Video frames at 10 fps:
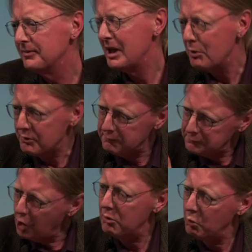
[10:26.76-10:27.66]
They would
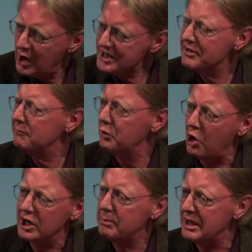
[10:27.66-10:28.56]
want to
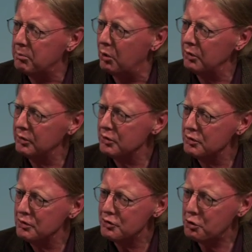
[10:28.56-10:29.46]
flog people
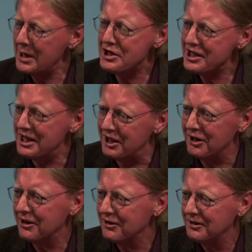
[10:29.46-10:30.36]
twice a
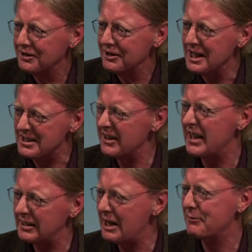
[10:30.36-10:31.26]
year until
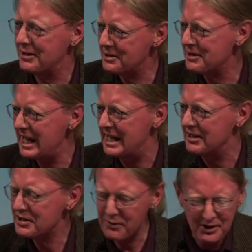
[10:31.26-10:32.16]
they left the
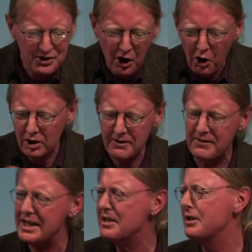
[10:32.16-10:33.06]
state. So there's all of
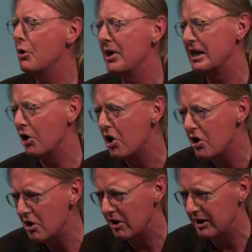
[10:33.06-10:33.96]
this going
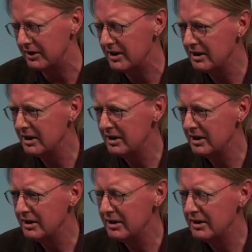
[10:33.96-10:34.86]
on
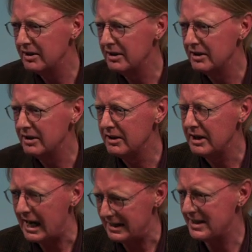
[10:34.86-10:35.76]

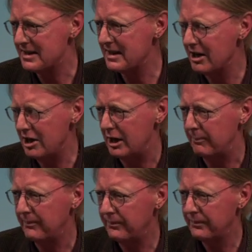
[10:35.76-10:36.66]
at this time.
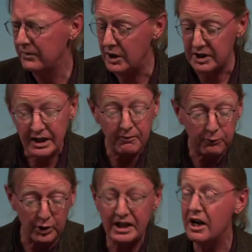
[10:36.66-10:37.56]
And then the
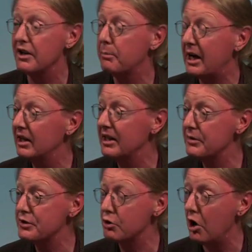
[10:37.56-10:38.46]
49th parallel
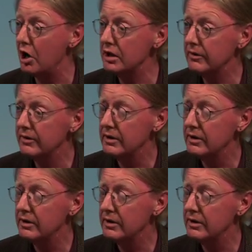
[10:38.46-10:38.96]
is drawn.